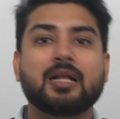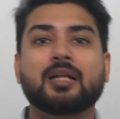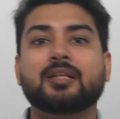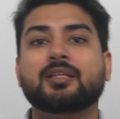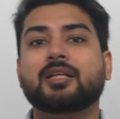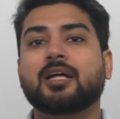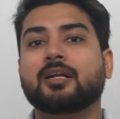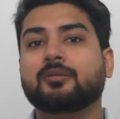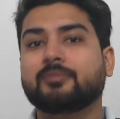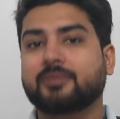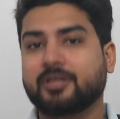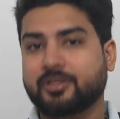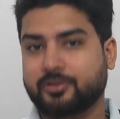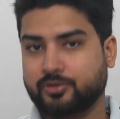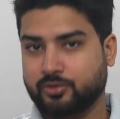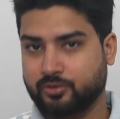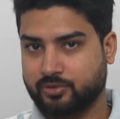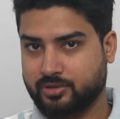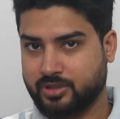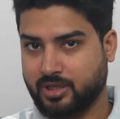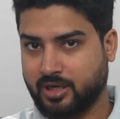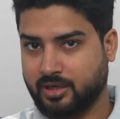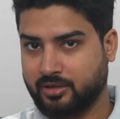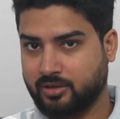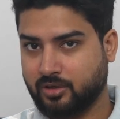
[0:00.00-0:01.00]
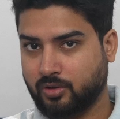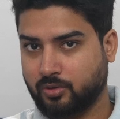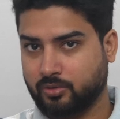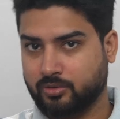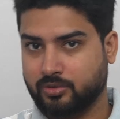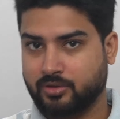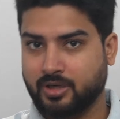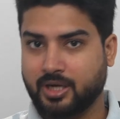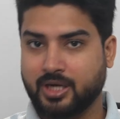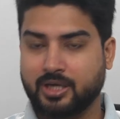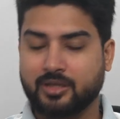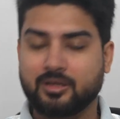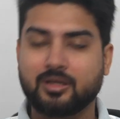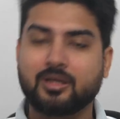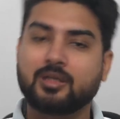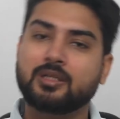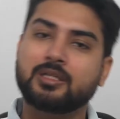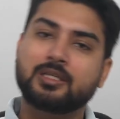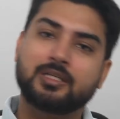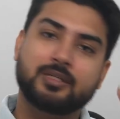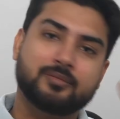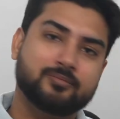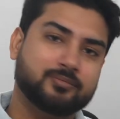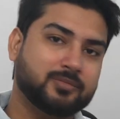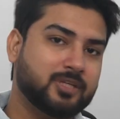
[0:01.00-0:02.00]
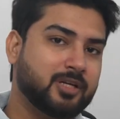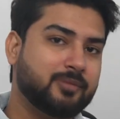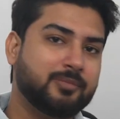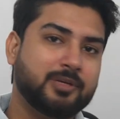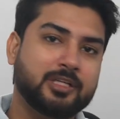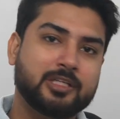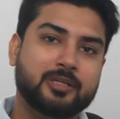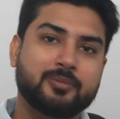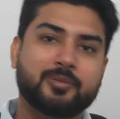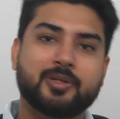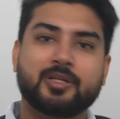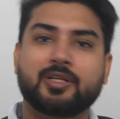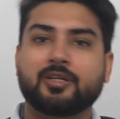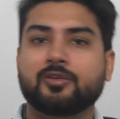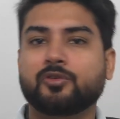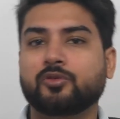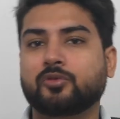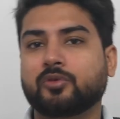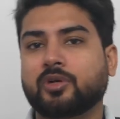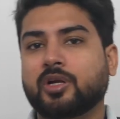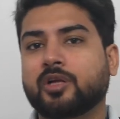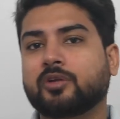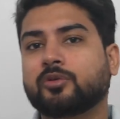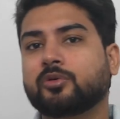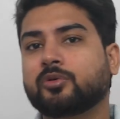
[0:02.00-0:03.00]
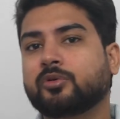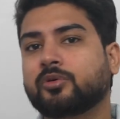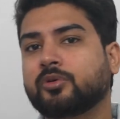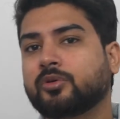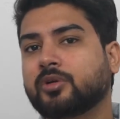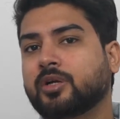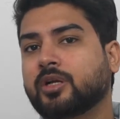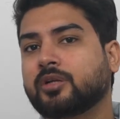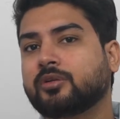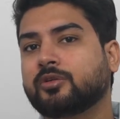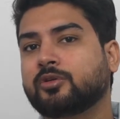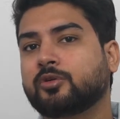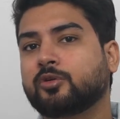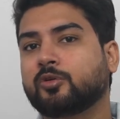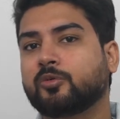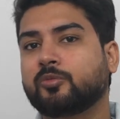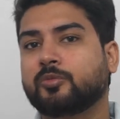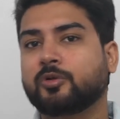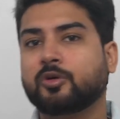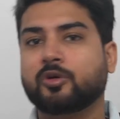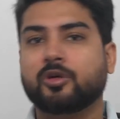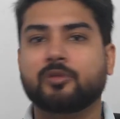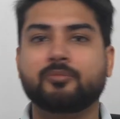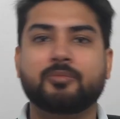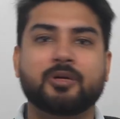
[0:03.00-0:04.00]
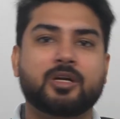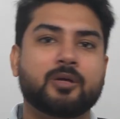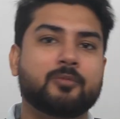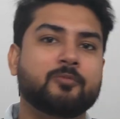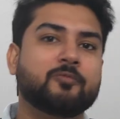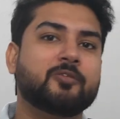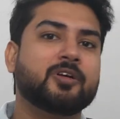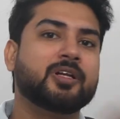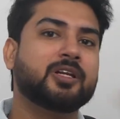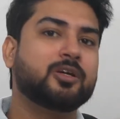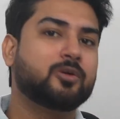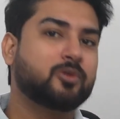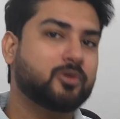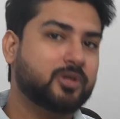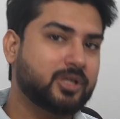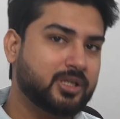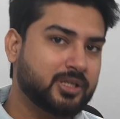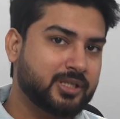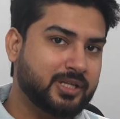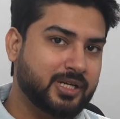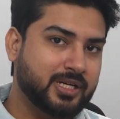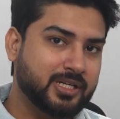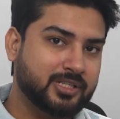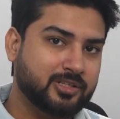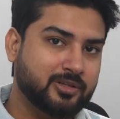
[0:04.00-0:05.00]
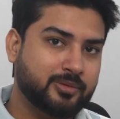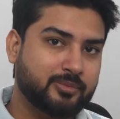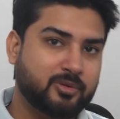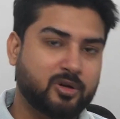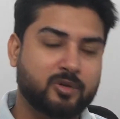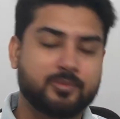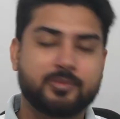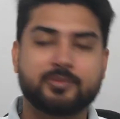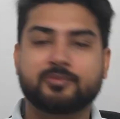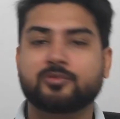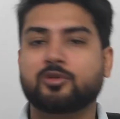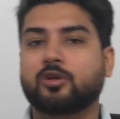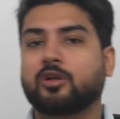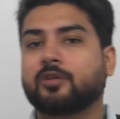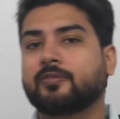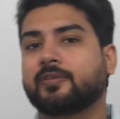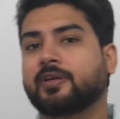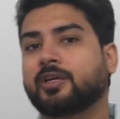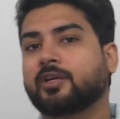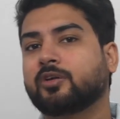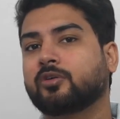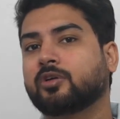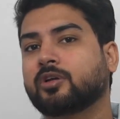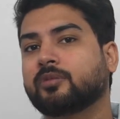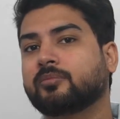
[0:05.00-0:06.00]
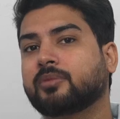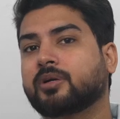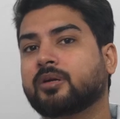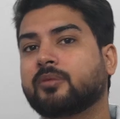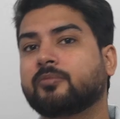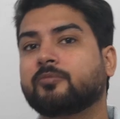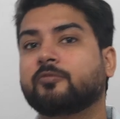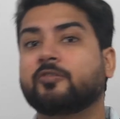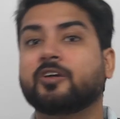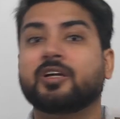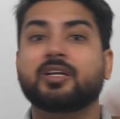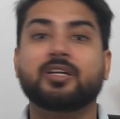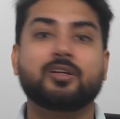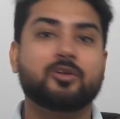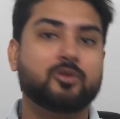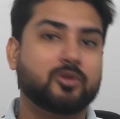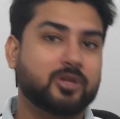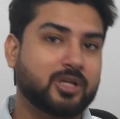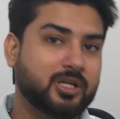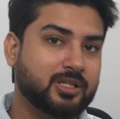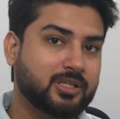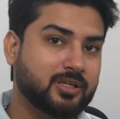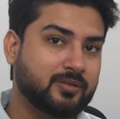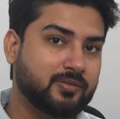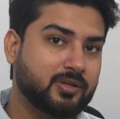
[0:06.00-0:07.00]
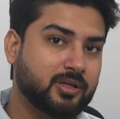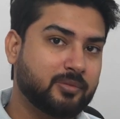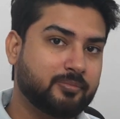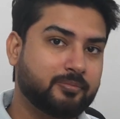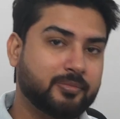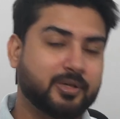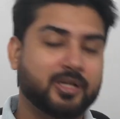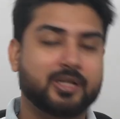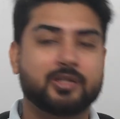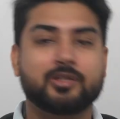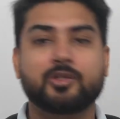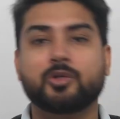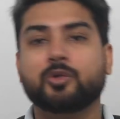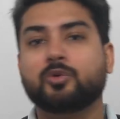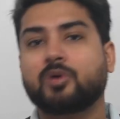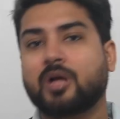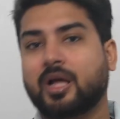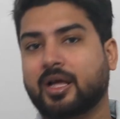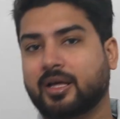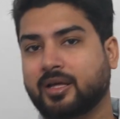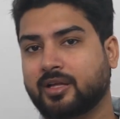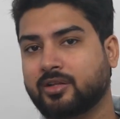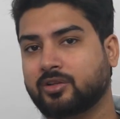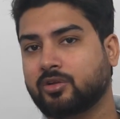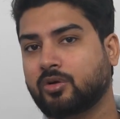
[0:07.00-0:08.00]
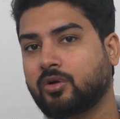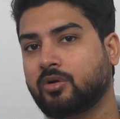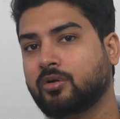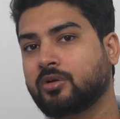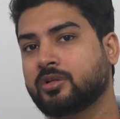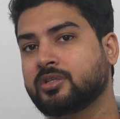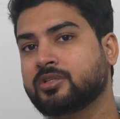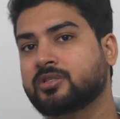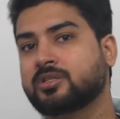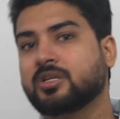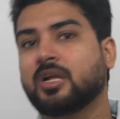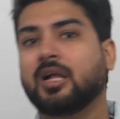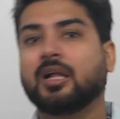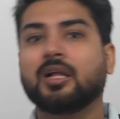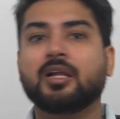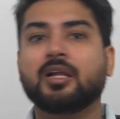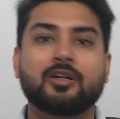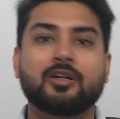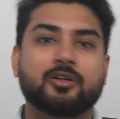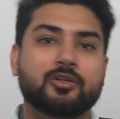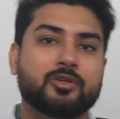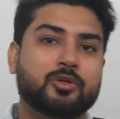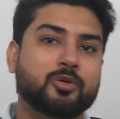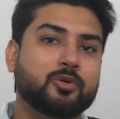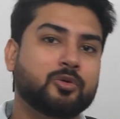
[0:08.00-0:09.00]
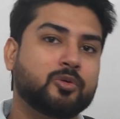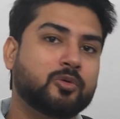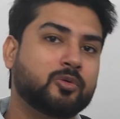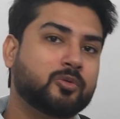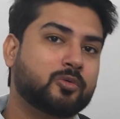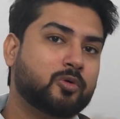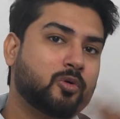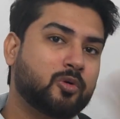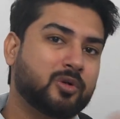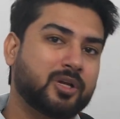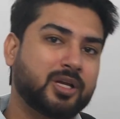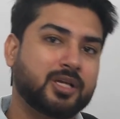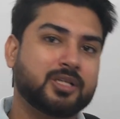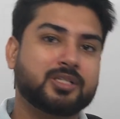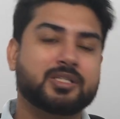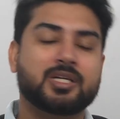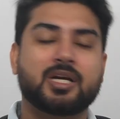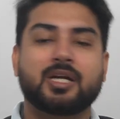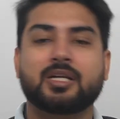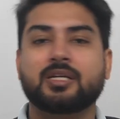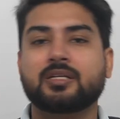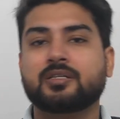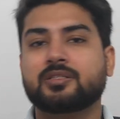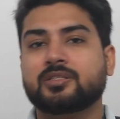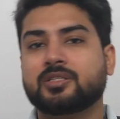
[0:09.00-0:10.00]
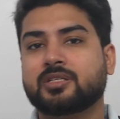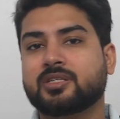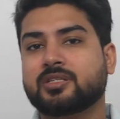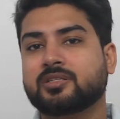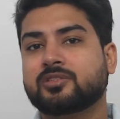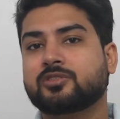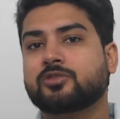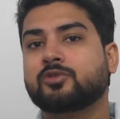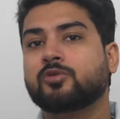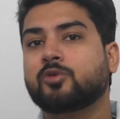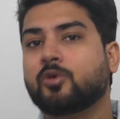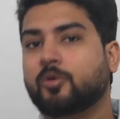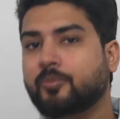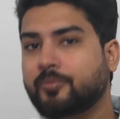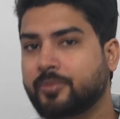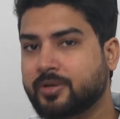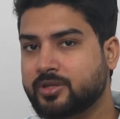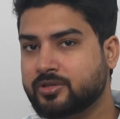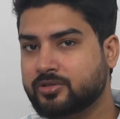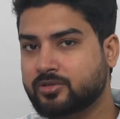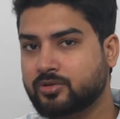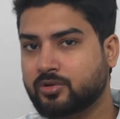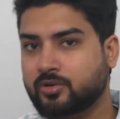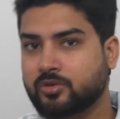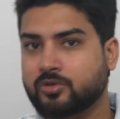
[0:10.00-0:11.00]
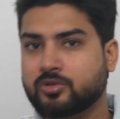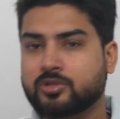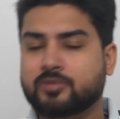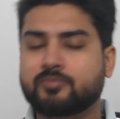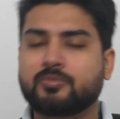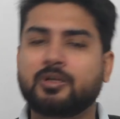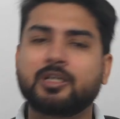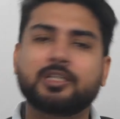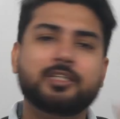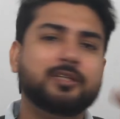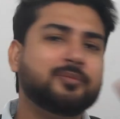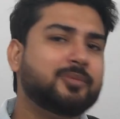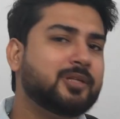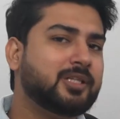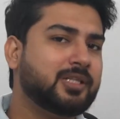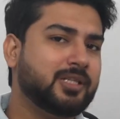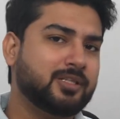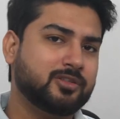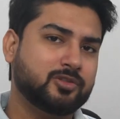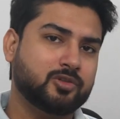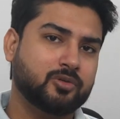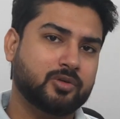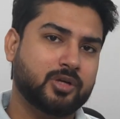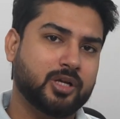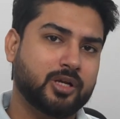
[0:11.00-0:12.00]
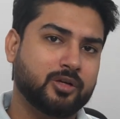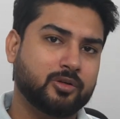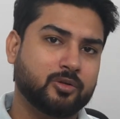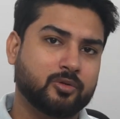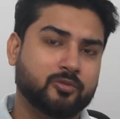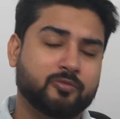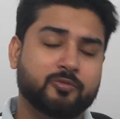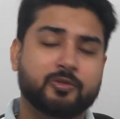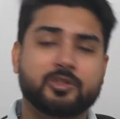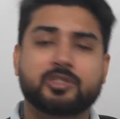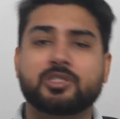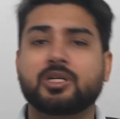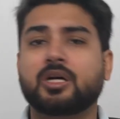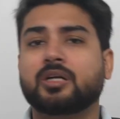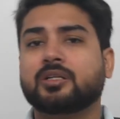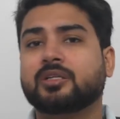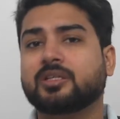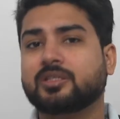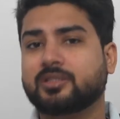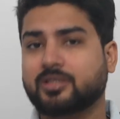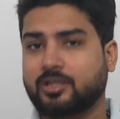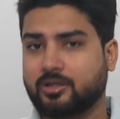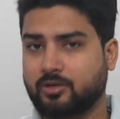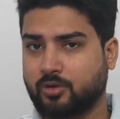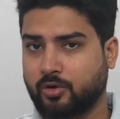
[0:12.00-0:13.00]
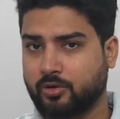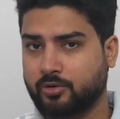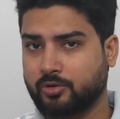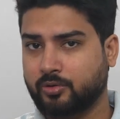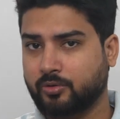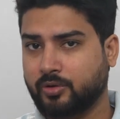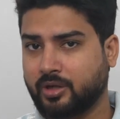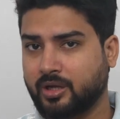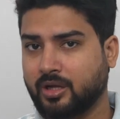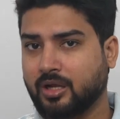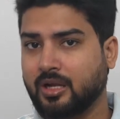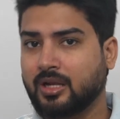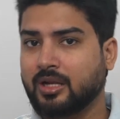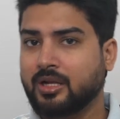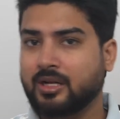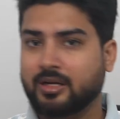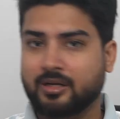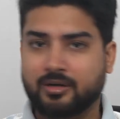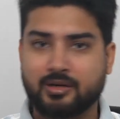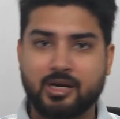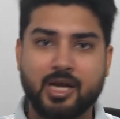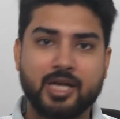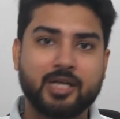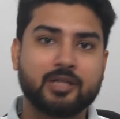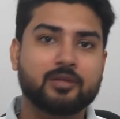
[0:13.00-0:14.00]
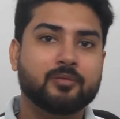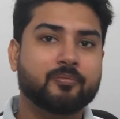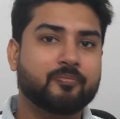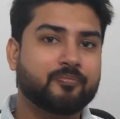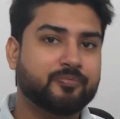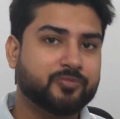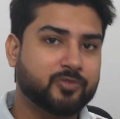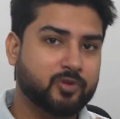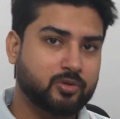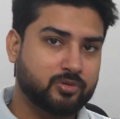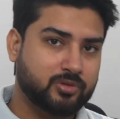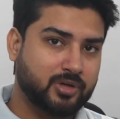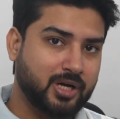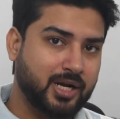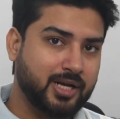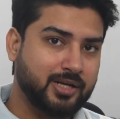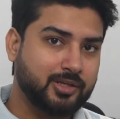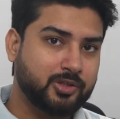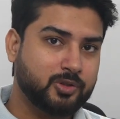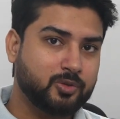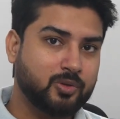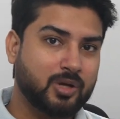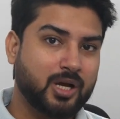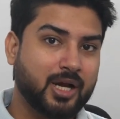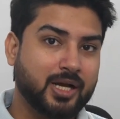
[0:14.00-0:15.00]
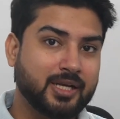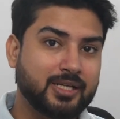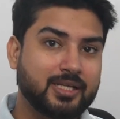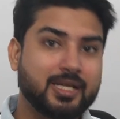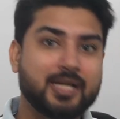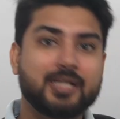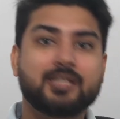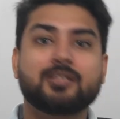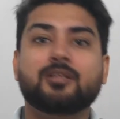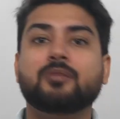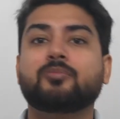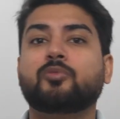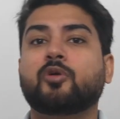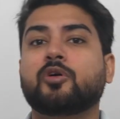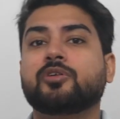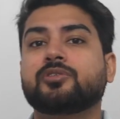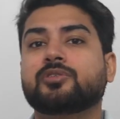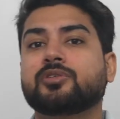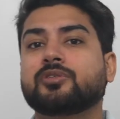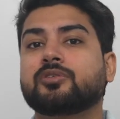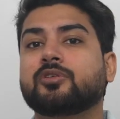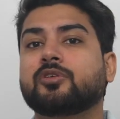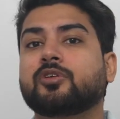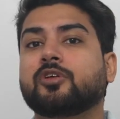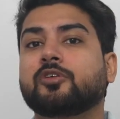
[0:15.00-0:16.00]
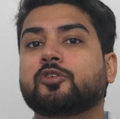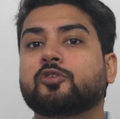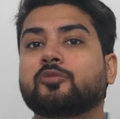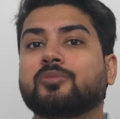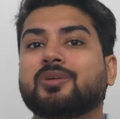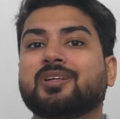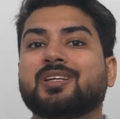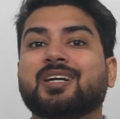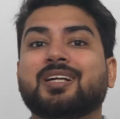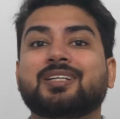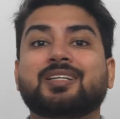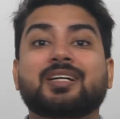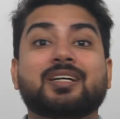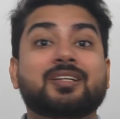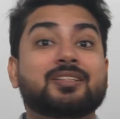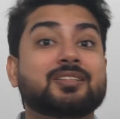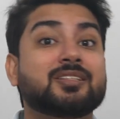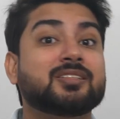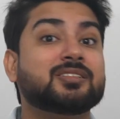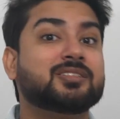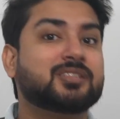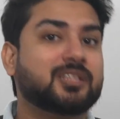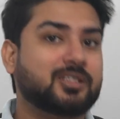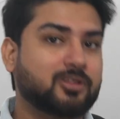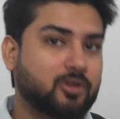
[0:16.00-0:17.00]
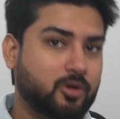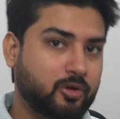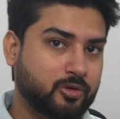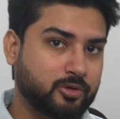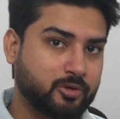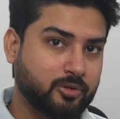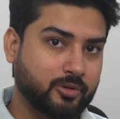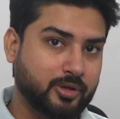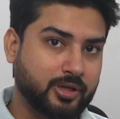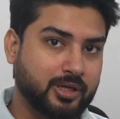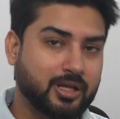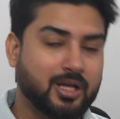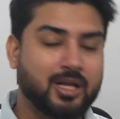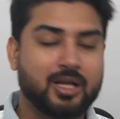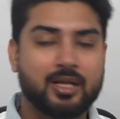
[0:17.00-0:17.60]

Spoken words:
that makes you stand out, right? There are multiple things you can do. You can become very good in DSA problem solving. You can become very good at development, do hackathons, do coding challenges, do open source, multiple things you can do, which others are not doing, right? So try to highlight the points in your resume that others are not doing.